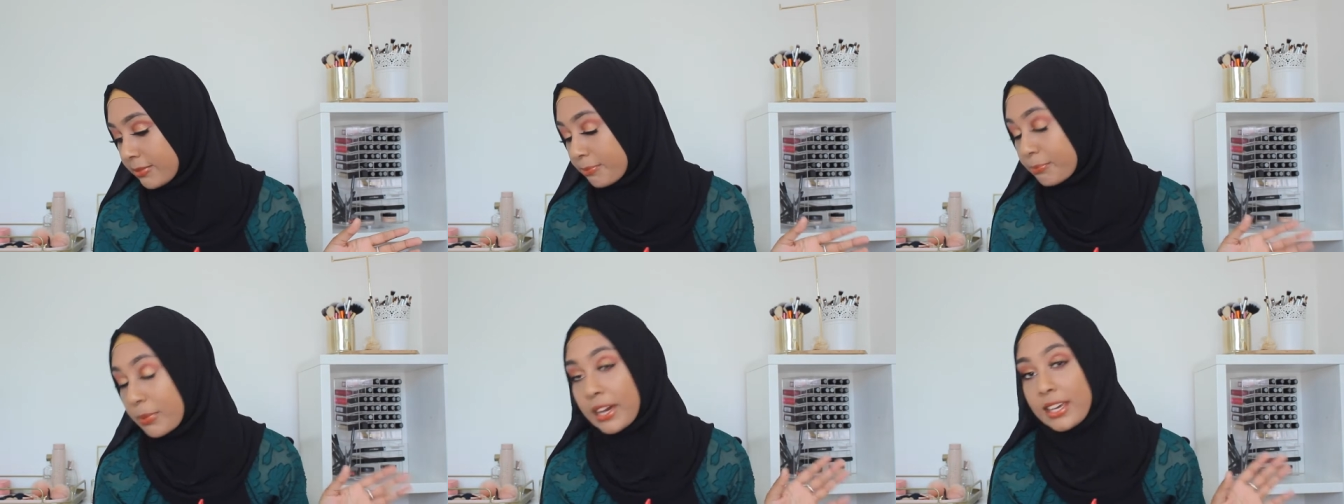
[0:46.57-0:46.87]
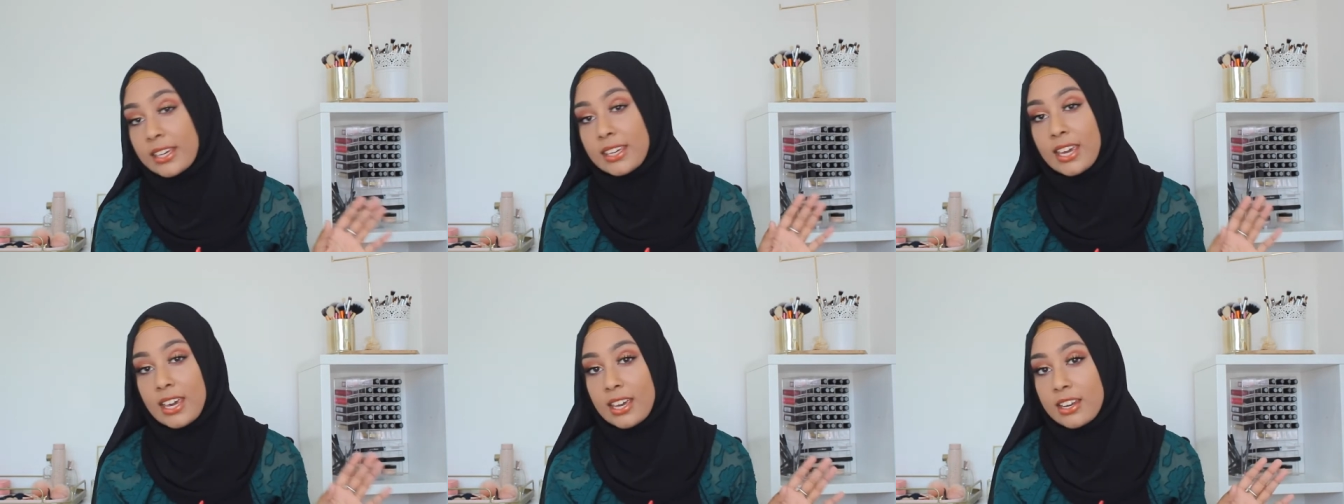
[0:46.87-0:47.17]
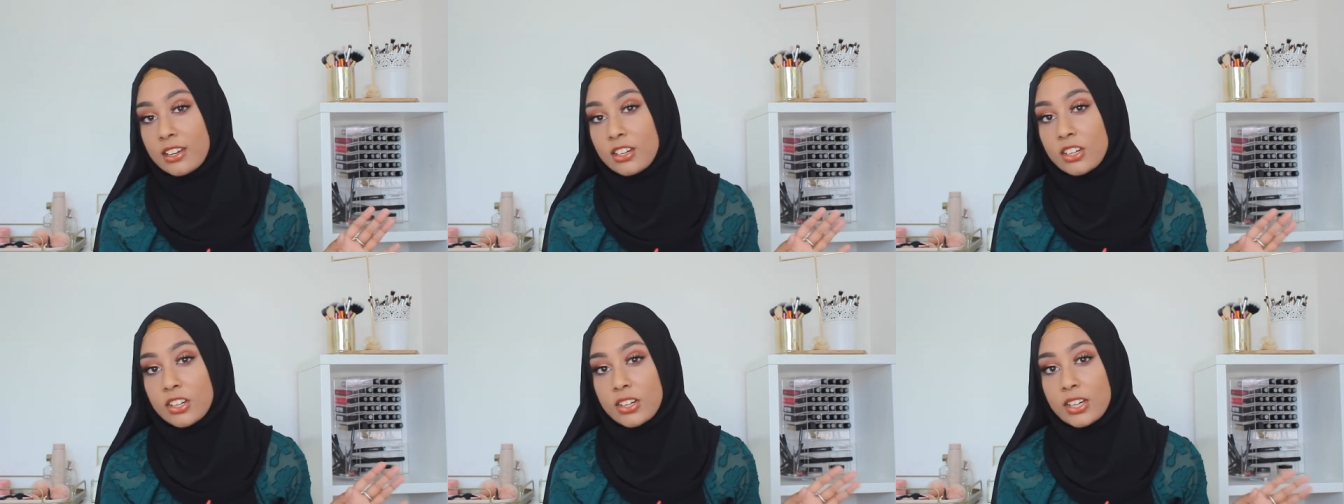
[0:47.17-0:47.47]
by
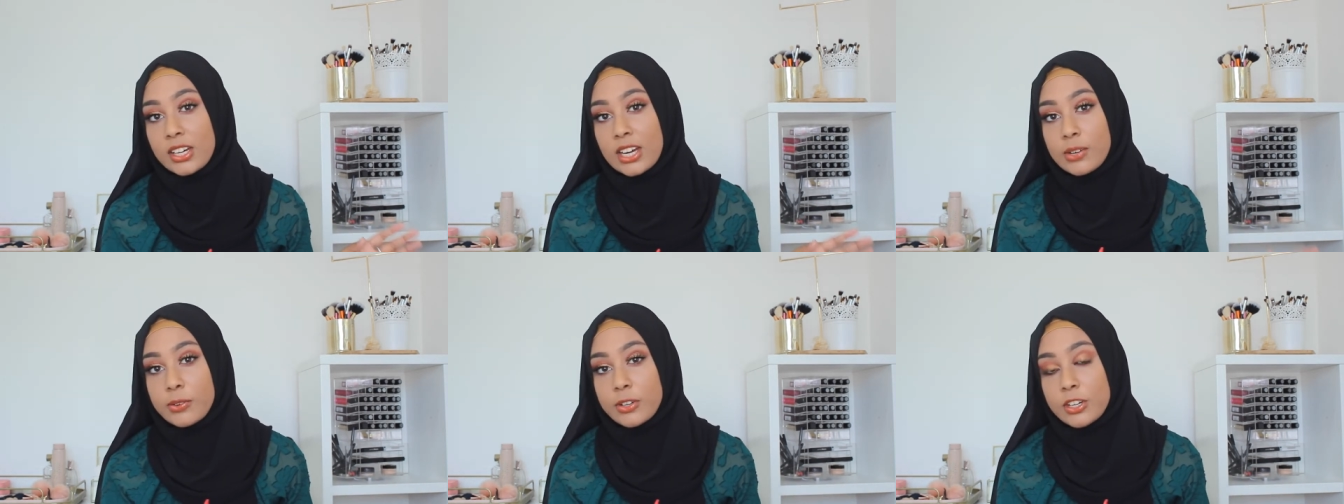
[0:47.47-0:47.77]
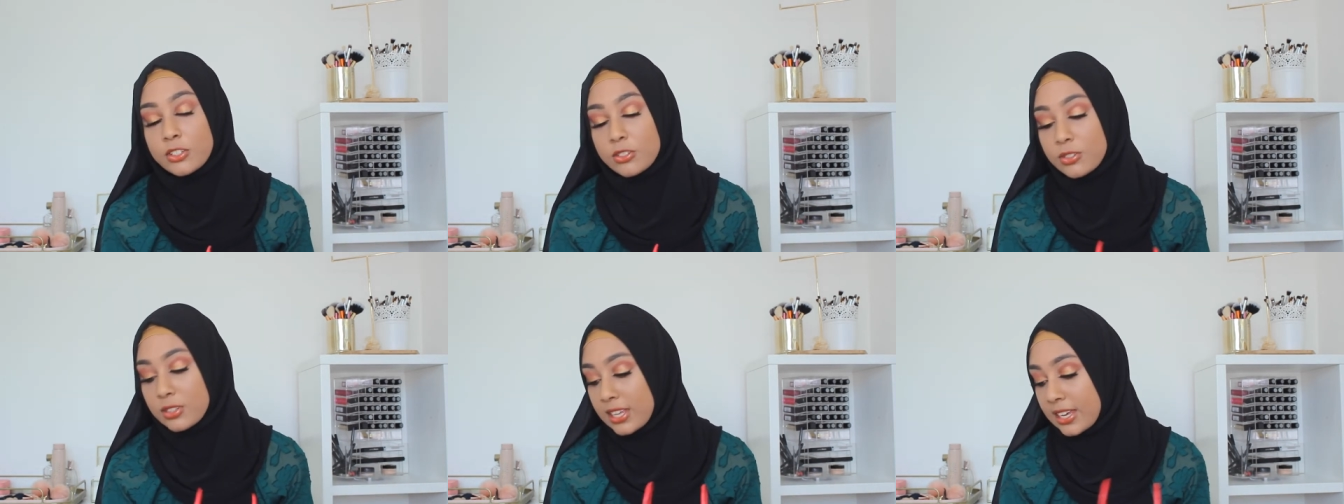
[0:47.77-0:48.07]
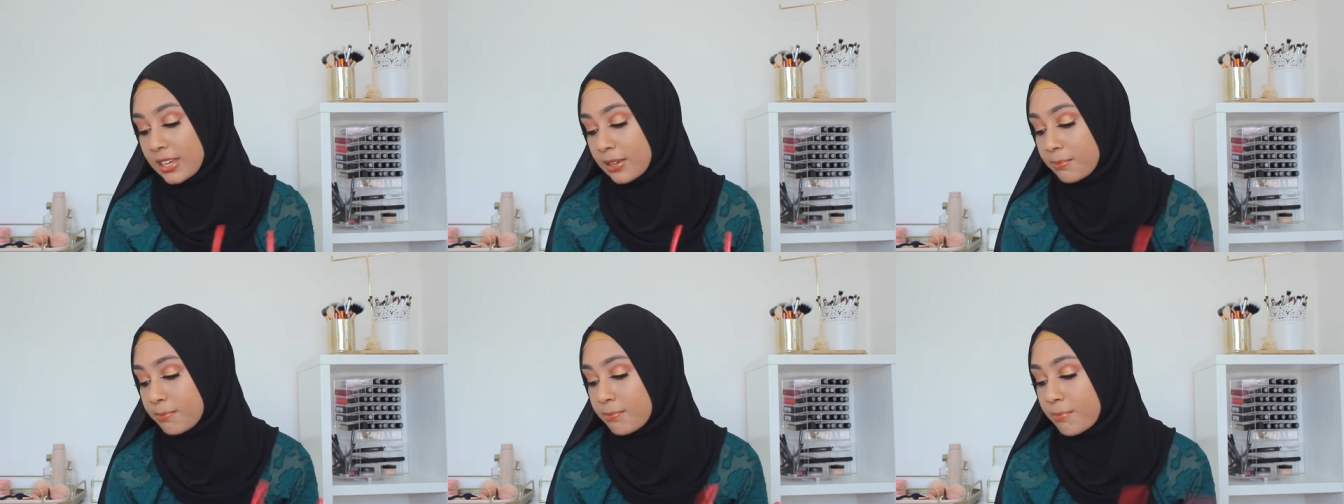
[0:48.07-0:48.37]
category. I want to do
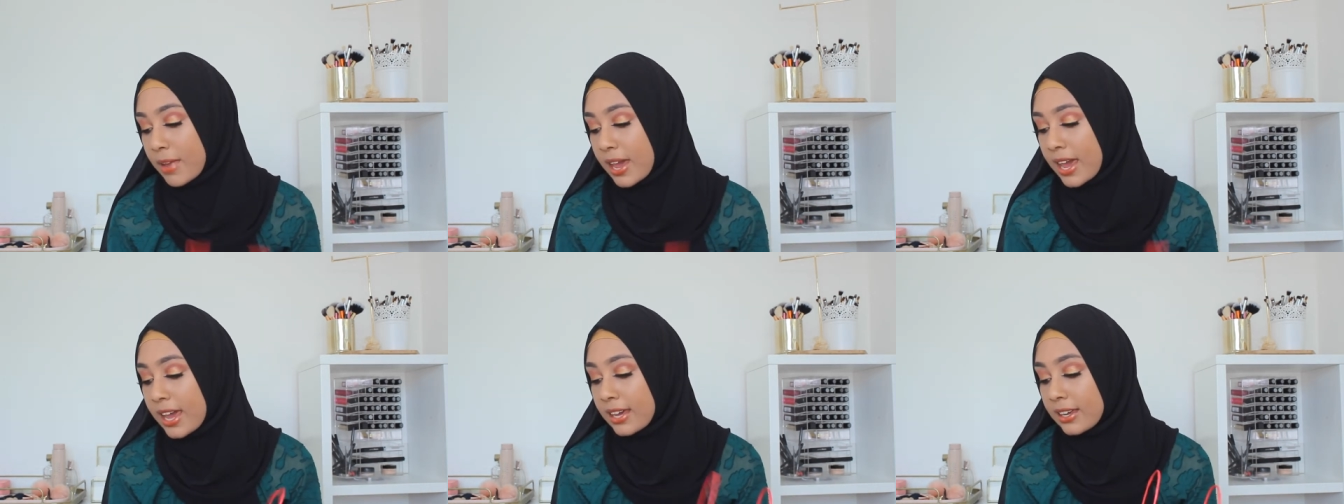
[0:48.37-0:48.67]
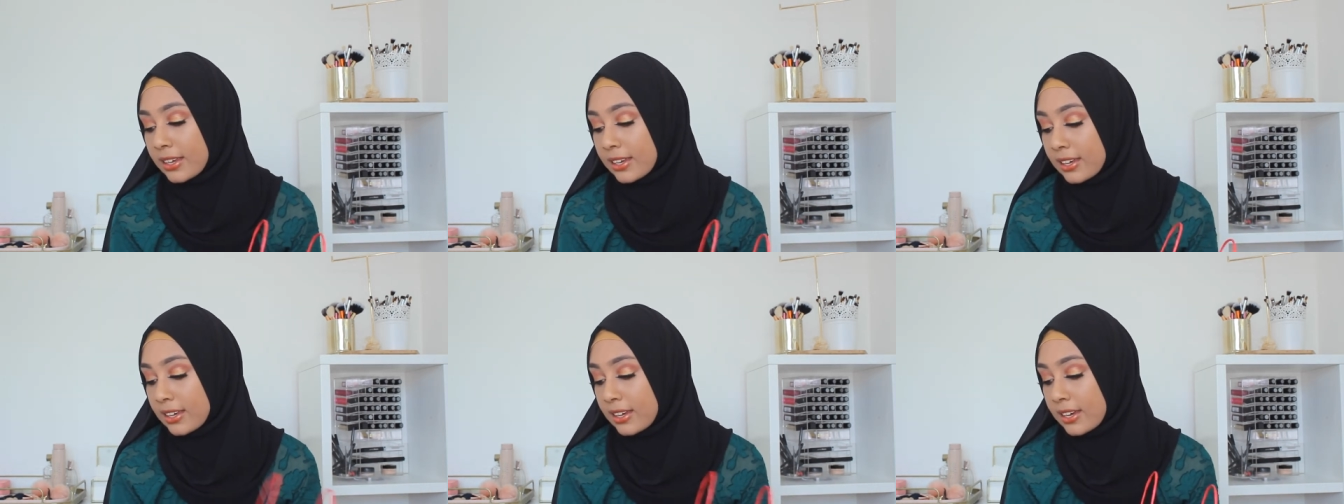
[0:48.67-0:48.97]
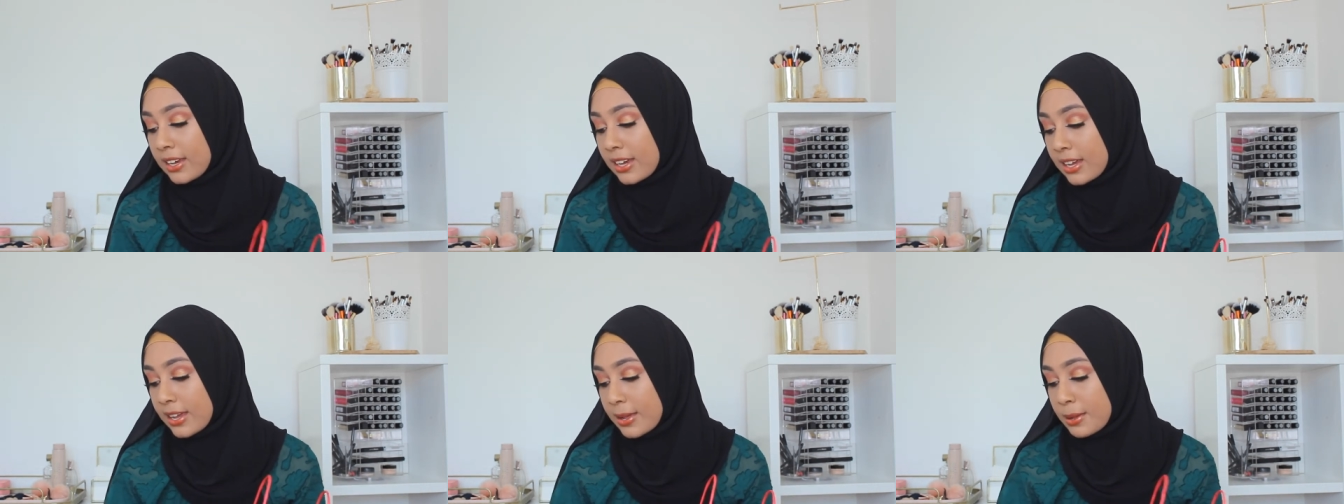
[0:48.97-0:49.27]
like
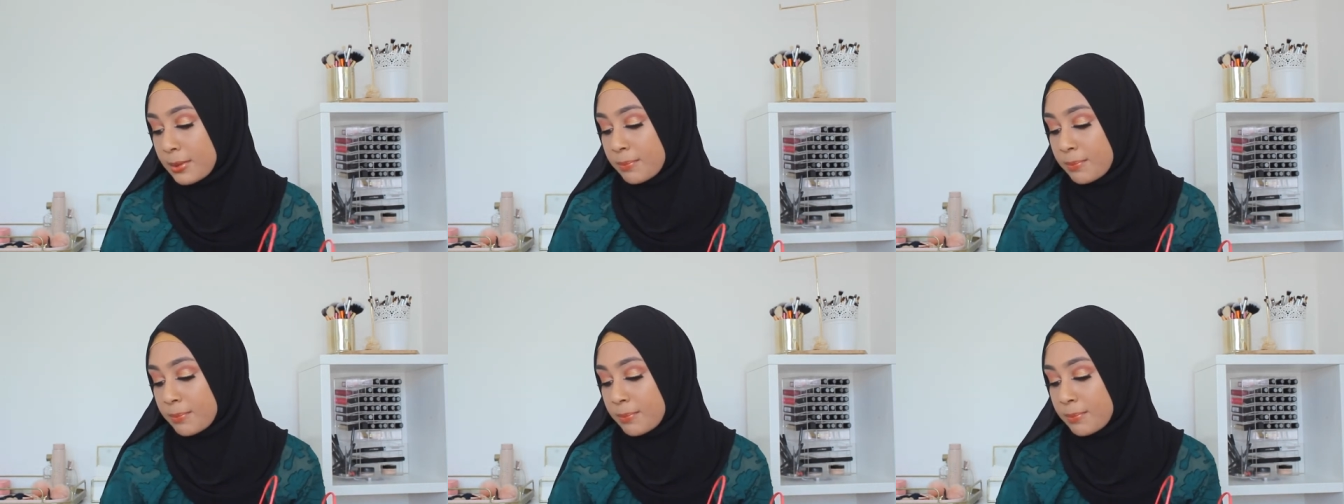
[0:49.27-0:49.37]
MAC,